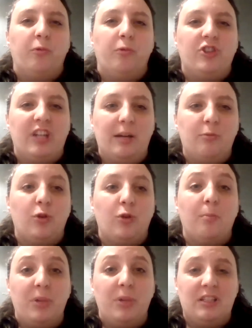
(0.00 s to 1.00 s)
design
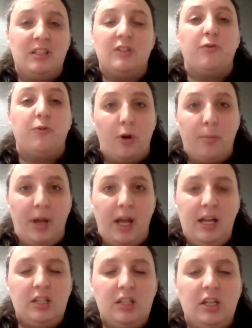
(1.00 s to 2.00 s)
more business
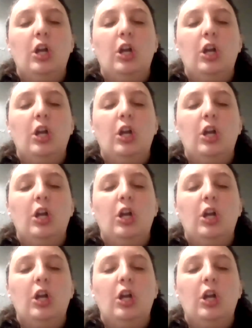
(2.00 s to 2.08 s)
format